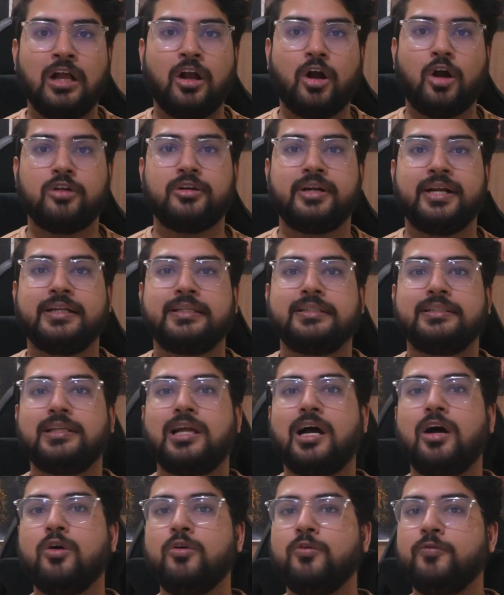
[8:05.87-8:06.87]
All right,
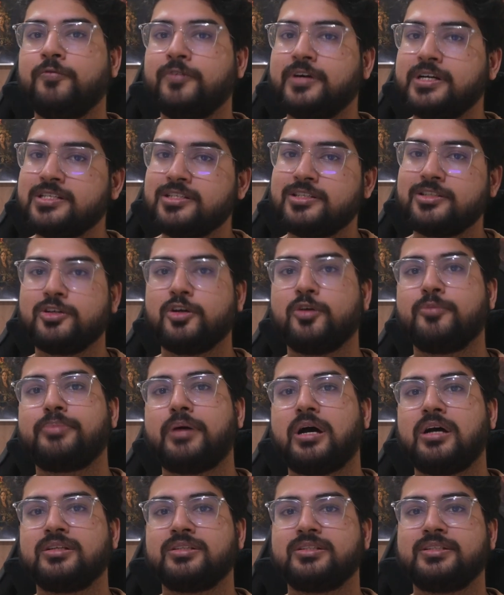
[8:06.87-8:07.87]
now once you're
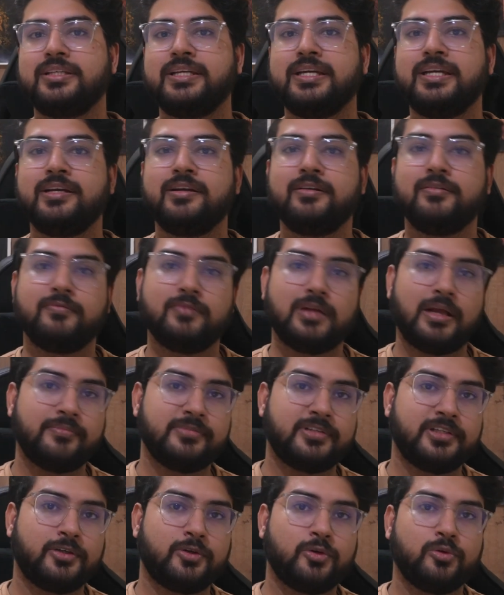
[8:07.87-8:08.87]
past the
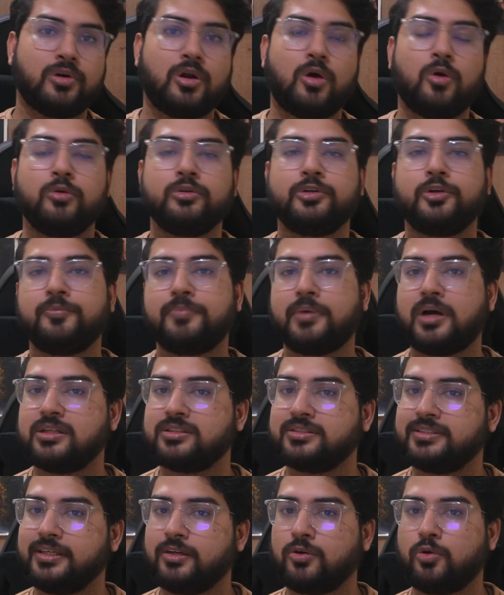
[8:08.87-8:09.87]
MCQ round, you're
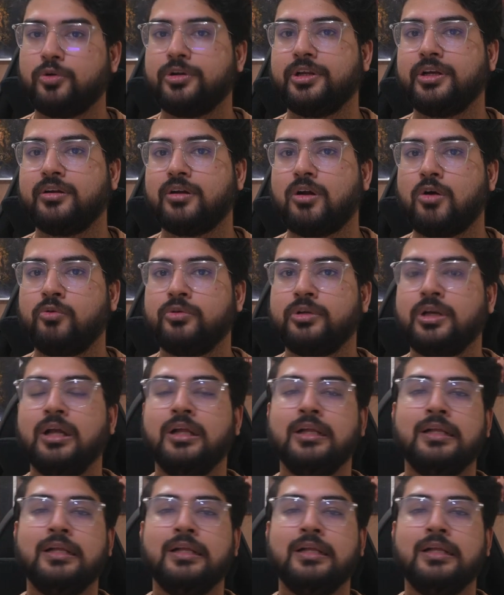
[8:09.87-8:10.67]
past the coding round,